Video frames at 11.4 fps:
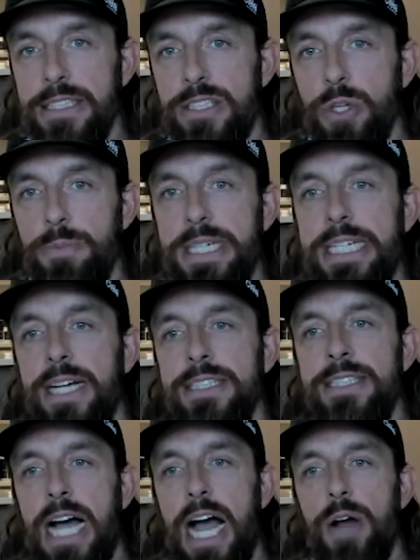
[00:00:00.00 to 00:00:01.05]
So
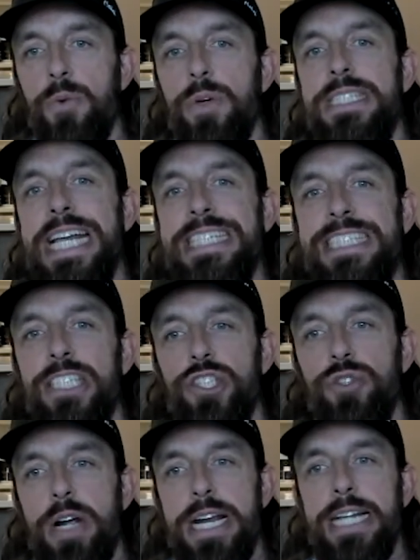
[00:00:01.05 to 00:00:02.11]
because I was
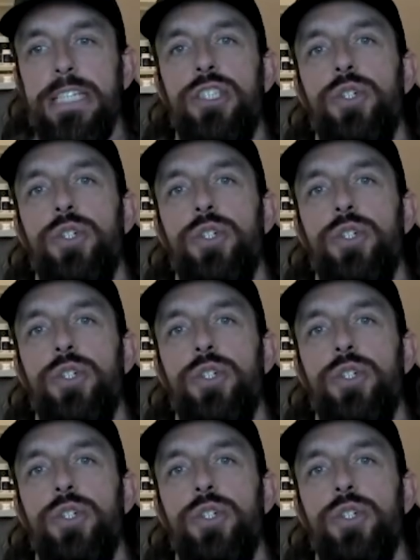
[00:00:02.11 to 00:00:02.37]
integrating